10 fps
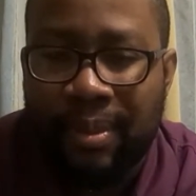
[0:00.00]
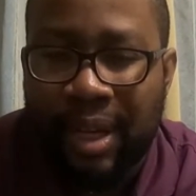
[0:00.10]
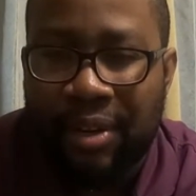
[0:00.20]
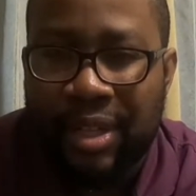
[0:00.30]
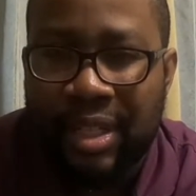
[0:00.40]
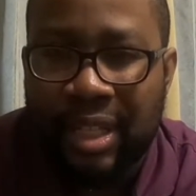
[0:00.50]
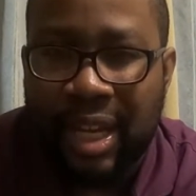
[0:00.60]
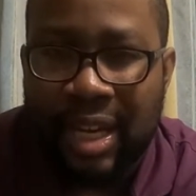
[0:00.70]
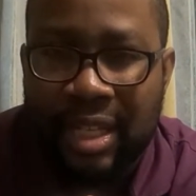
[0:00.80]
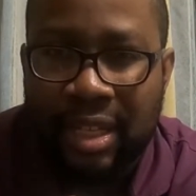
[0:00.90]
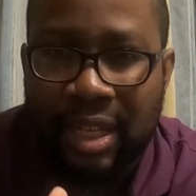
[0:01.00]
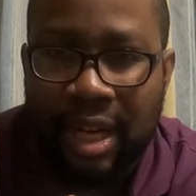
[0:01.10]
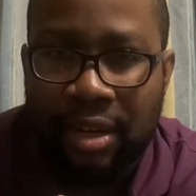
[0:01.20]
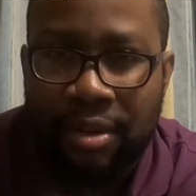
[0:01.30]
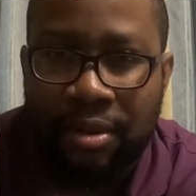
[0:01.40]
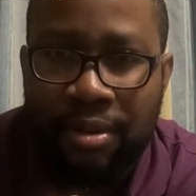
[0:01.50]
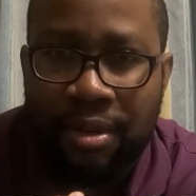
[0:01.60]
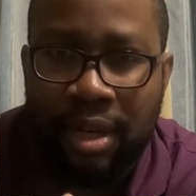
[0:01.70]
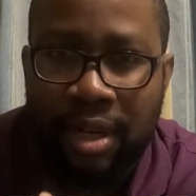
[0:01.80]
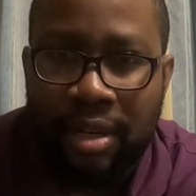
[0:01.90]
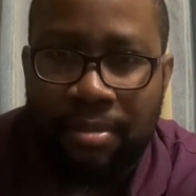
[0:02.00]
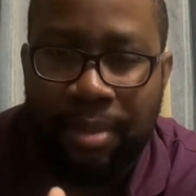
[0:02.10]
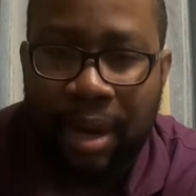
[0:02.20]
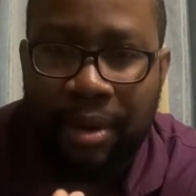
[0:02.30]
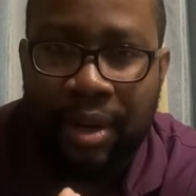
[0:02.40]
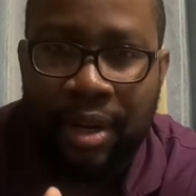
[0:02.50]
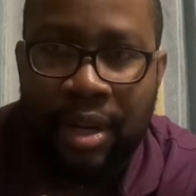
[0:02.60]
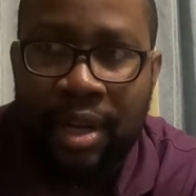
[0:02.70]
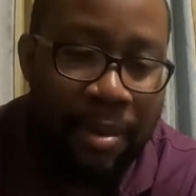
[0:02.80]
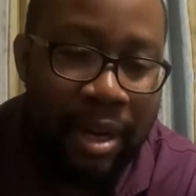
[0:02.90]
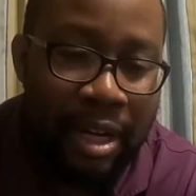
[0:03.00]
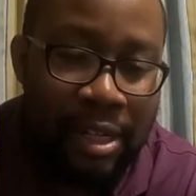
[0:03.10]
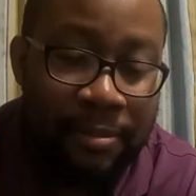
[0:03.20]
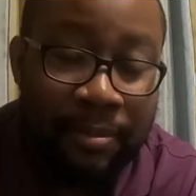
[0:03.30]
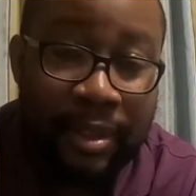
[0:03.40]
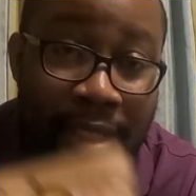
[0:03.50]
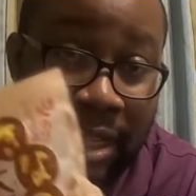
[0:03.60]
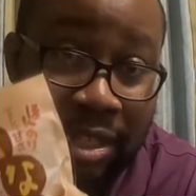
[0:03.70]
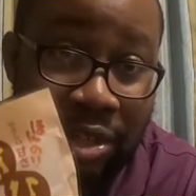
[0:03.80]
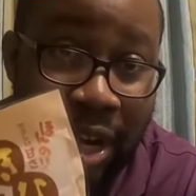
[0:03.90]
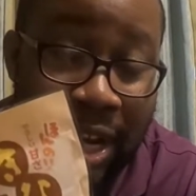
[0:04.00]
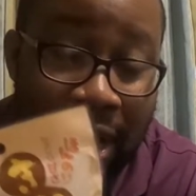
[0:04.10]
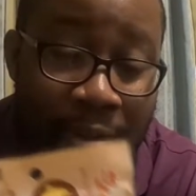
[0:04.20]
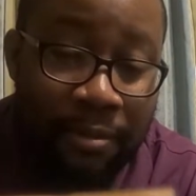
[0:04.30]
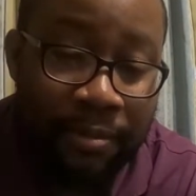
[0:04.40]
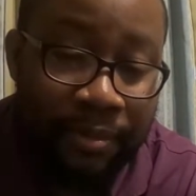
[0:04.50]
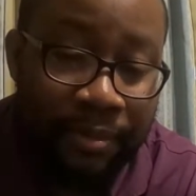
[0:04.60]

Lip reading: like crystallized Kinako powder. But let's try it out.